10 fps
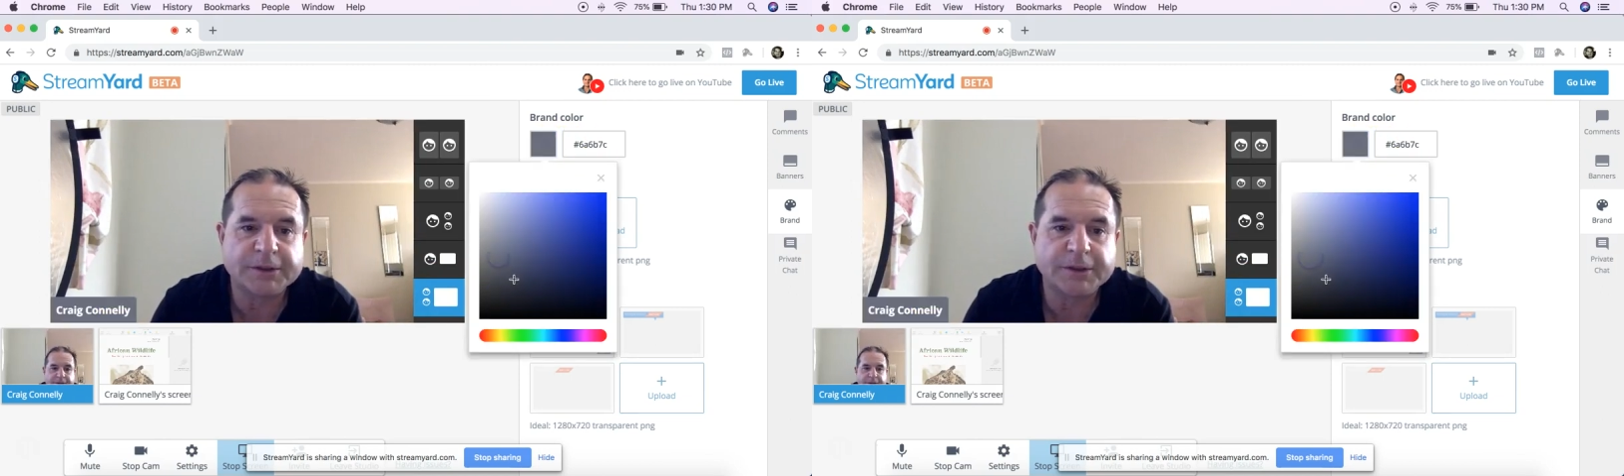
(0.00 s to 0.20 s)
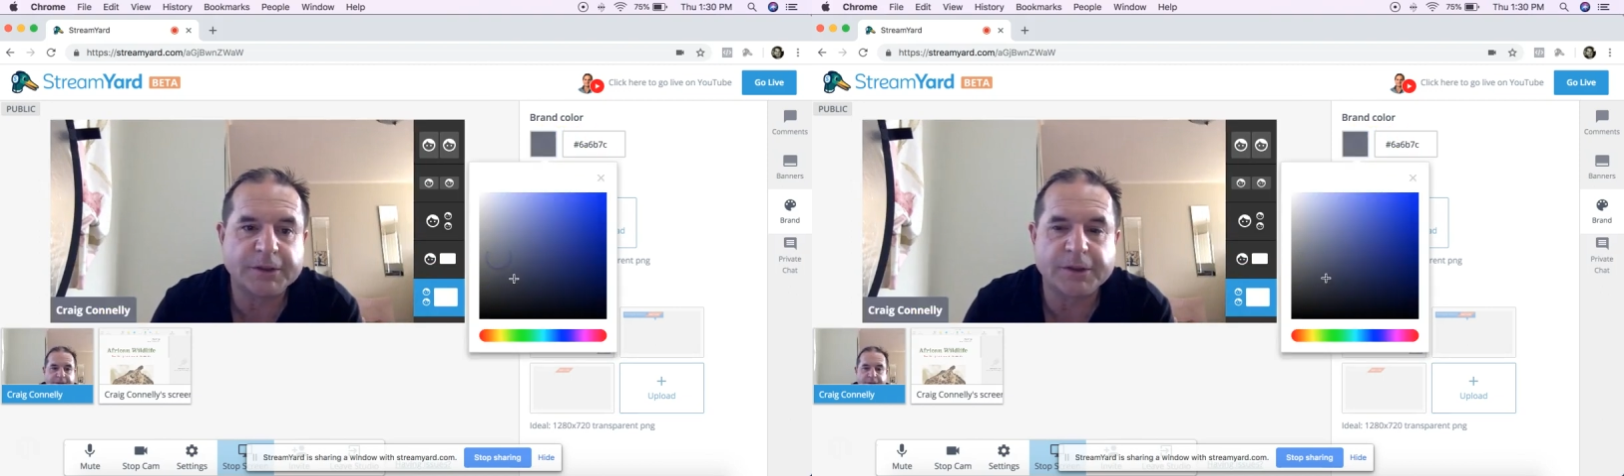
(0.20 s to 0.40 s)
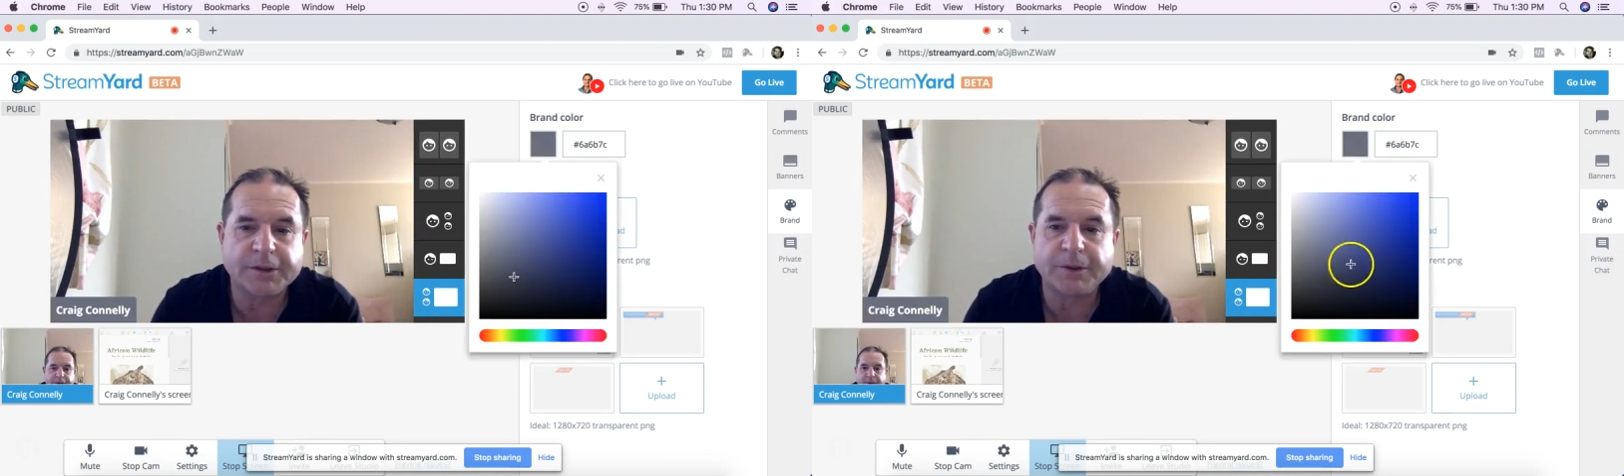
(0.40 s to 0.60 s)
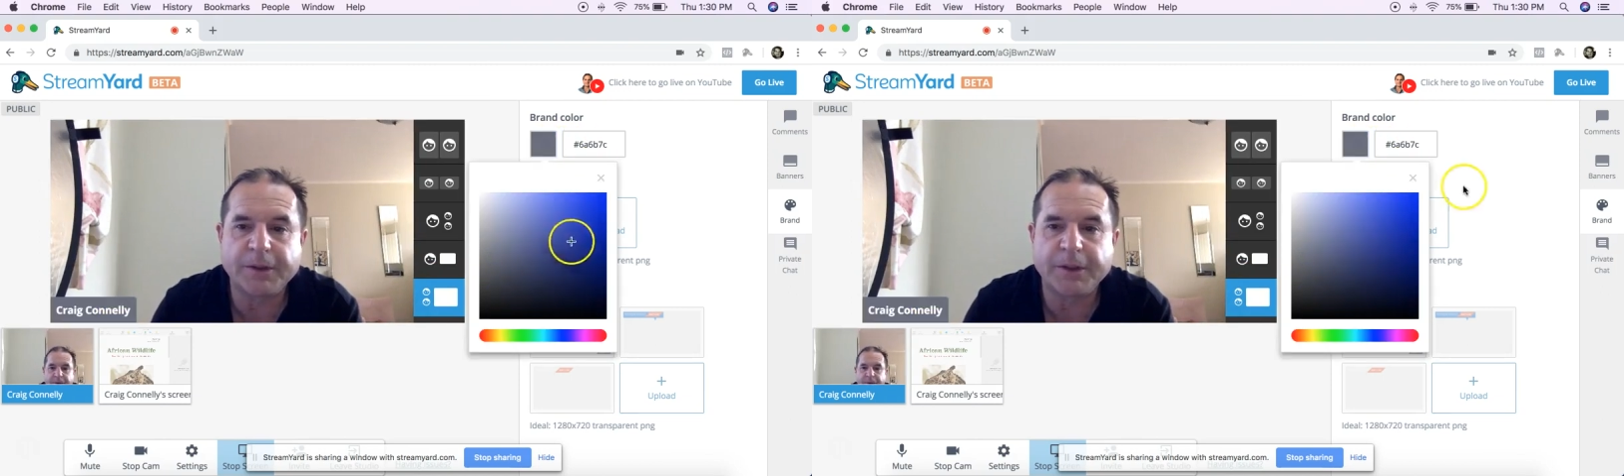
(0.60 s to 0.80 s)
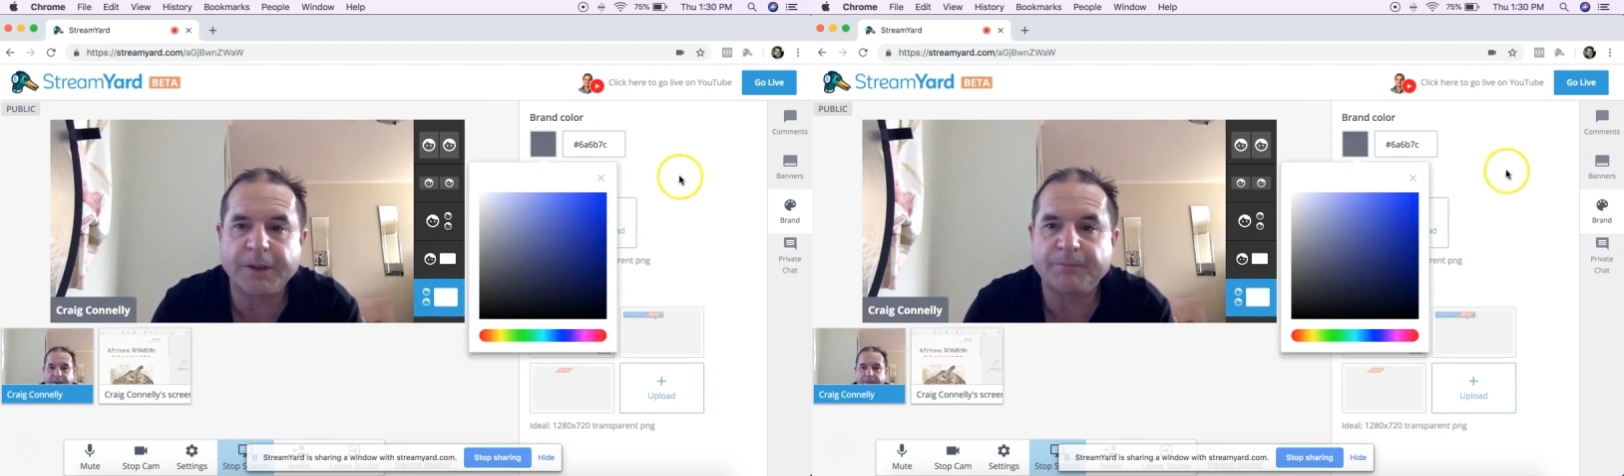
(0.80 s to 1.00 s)
you can do
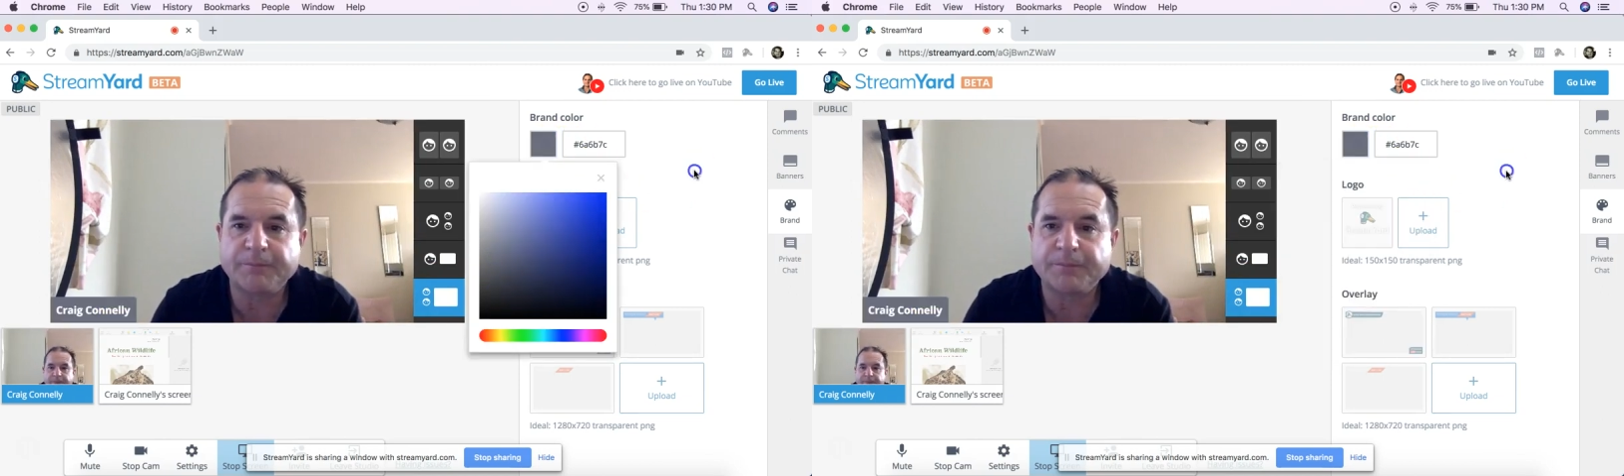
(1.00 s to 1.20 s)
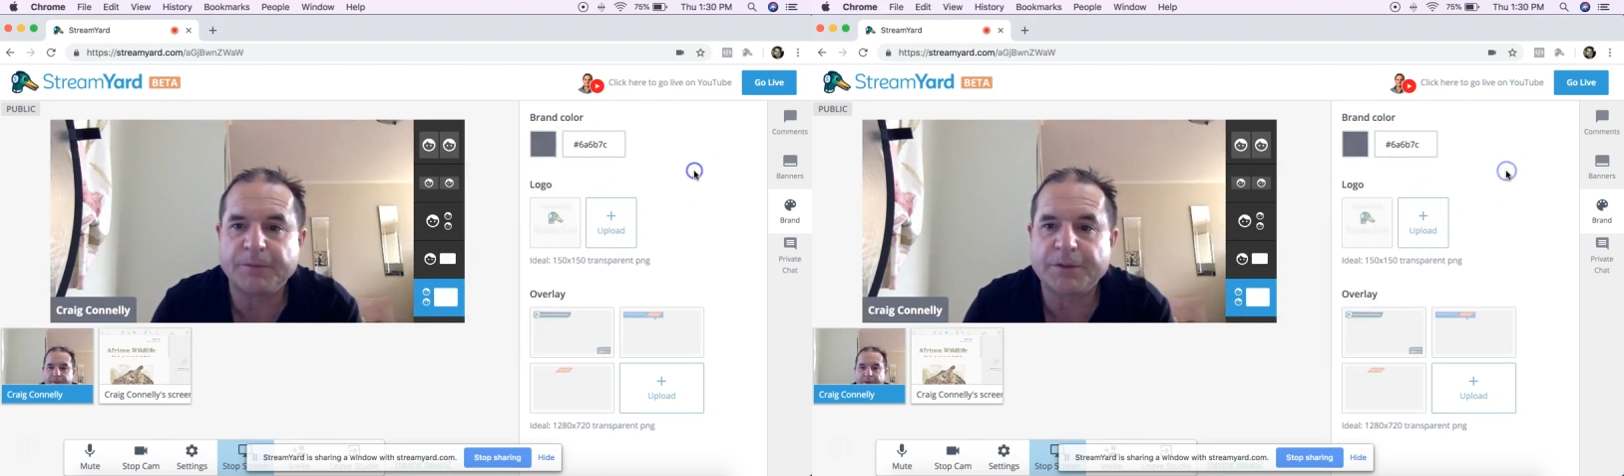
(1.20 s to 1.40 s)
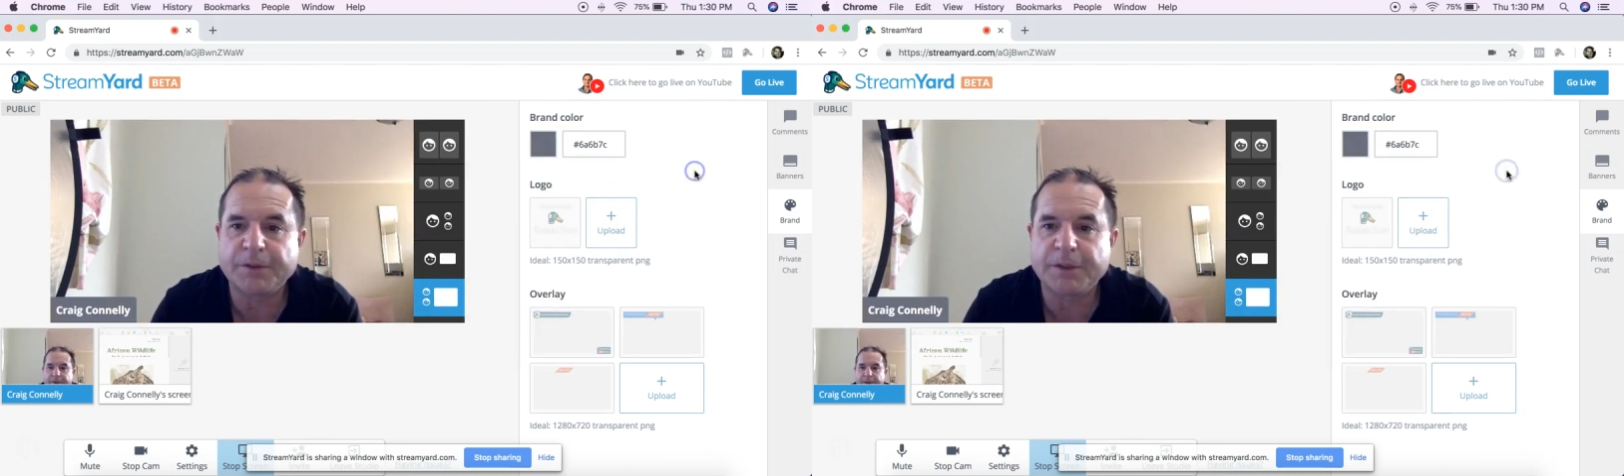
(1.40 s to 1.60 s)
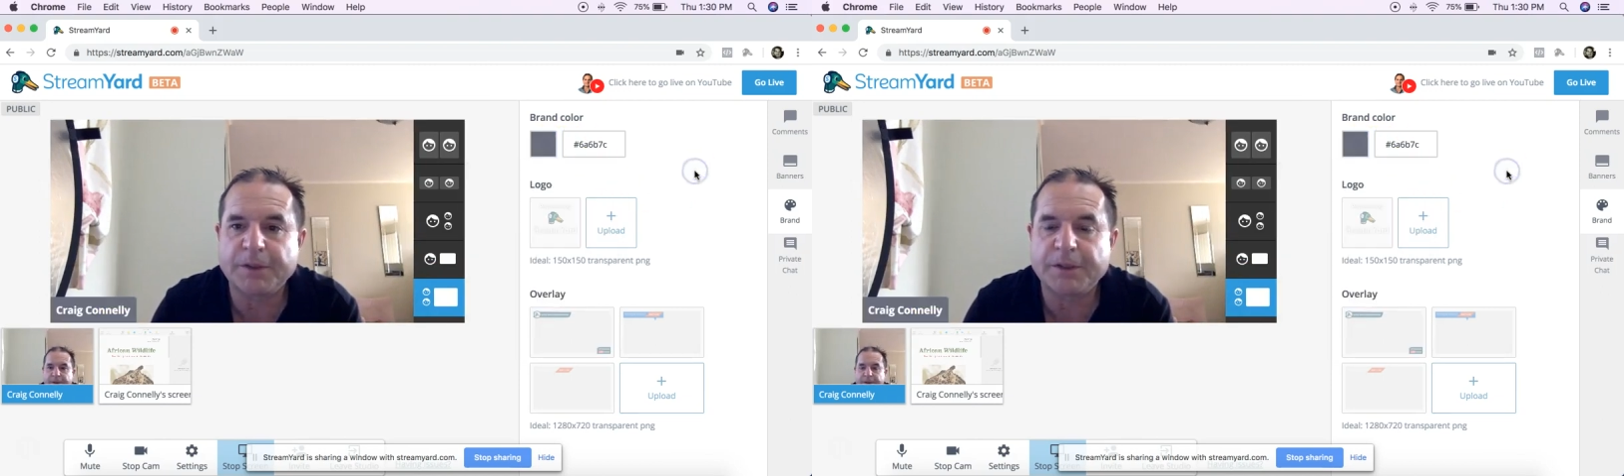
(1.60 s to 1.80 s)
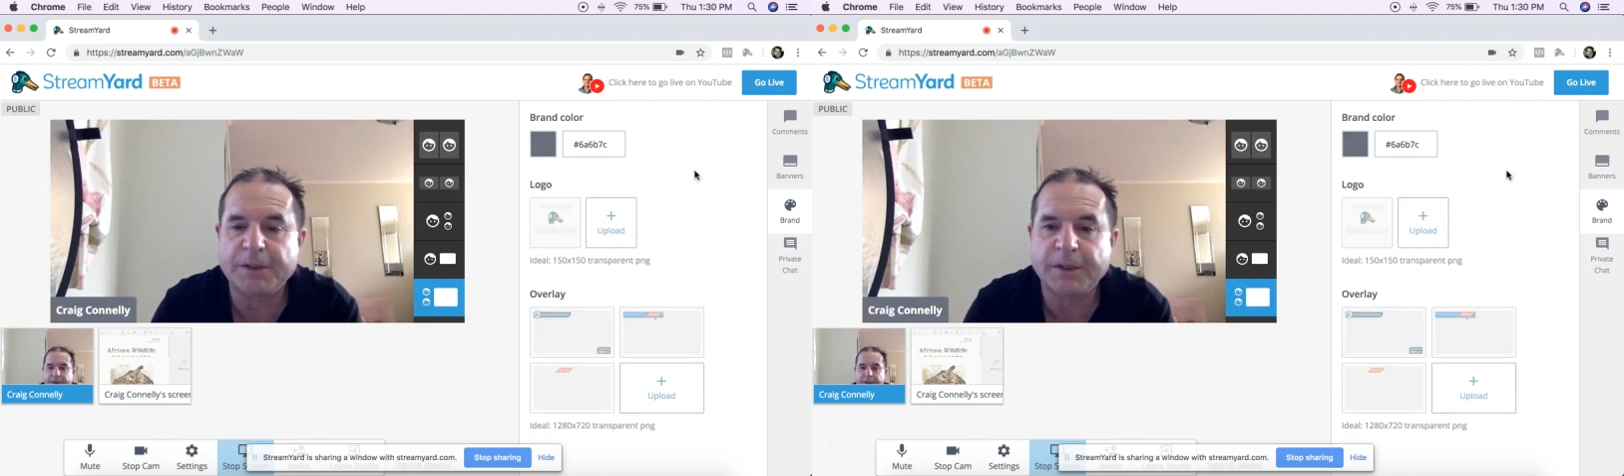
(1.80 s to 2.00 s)
there, nice and
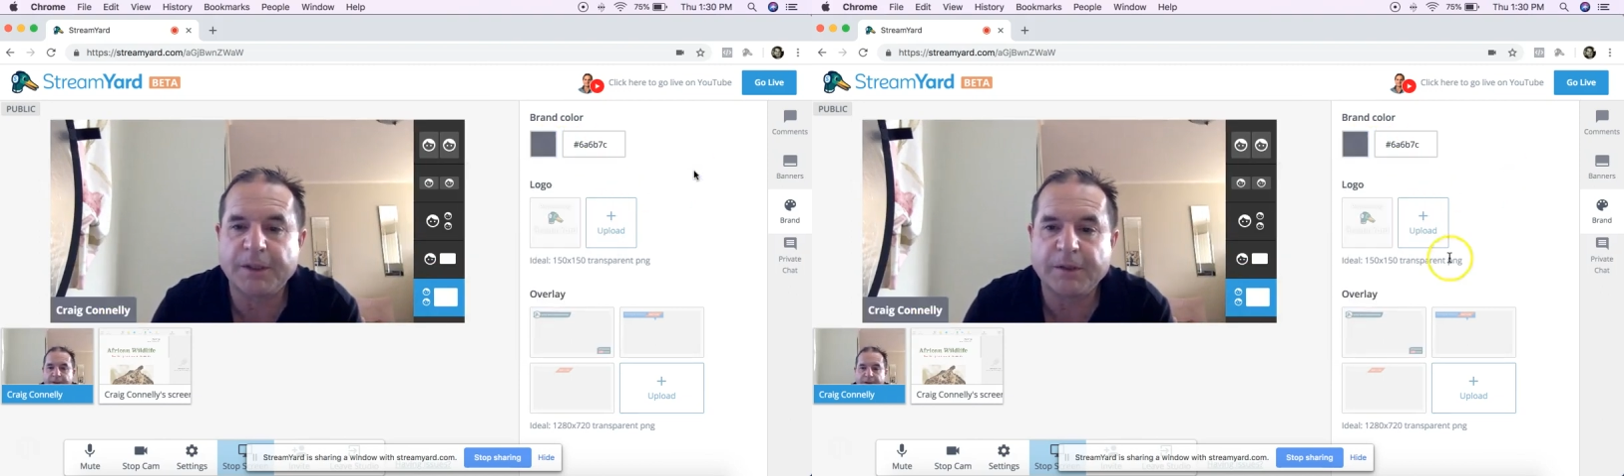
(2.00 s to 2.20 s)
easy.